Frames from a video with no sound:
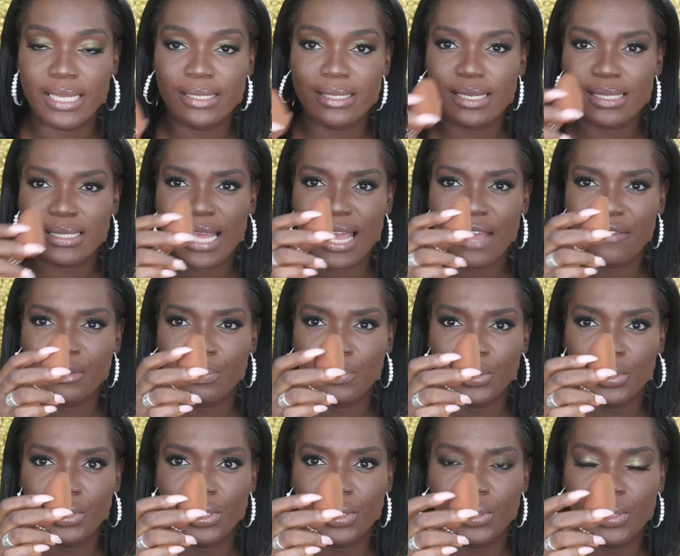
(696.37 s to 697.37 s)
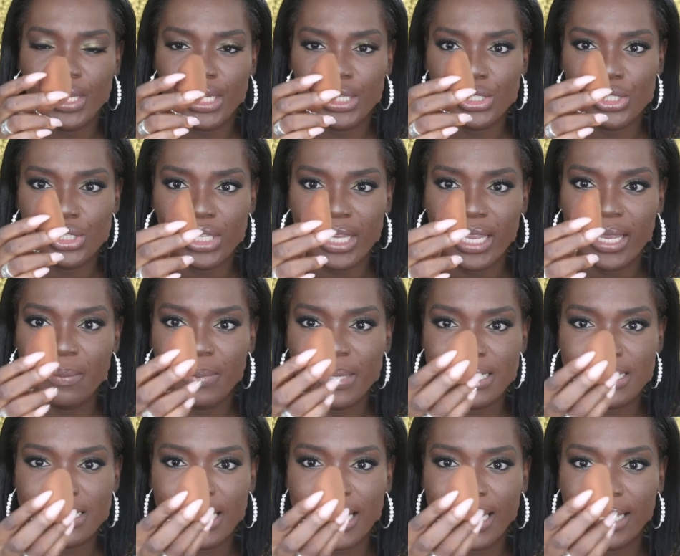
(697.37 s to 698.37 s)
It does have a peculiar shape.
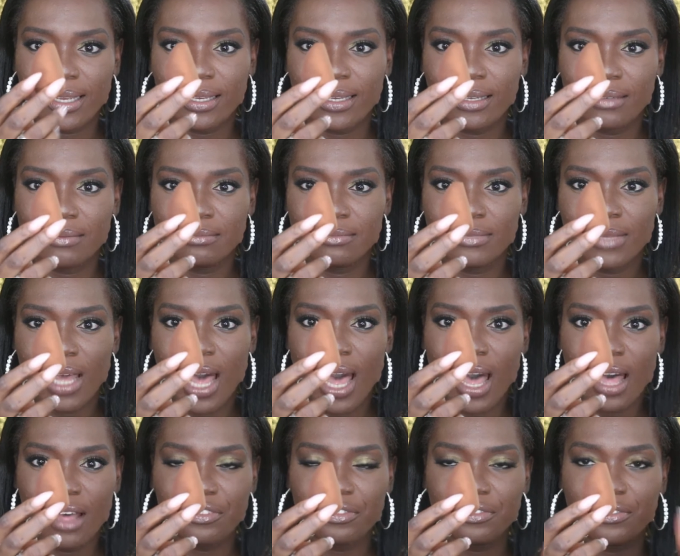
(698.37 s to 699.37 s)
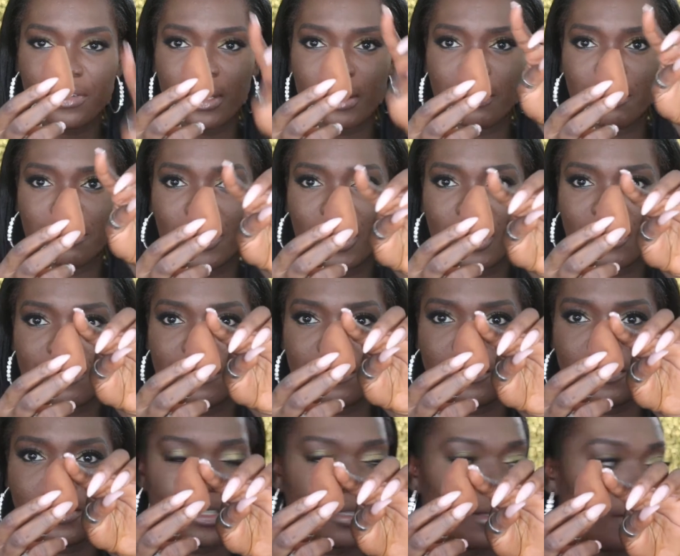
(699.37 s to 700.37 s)
It's like half of
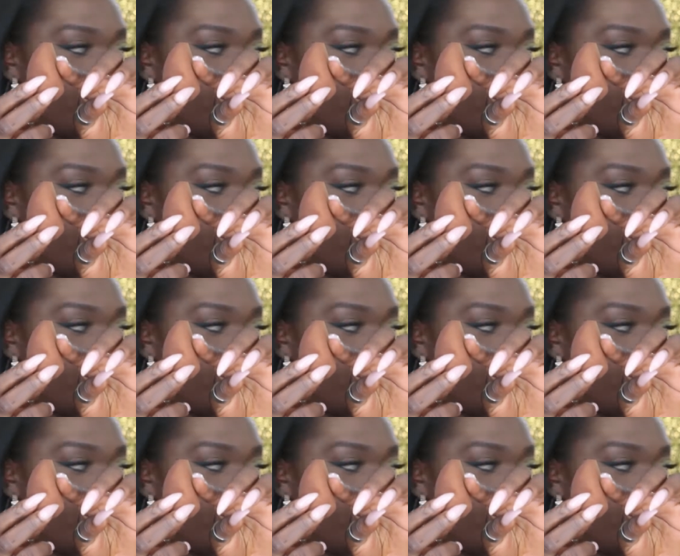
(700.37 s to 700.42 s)
the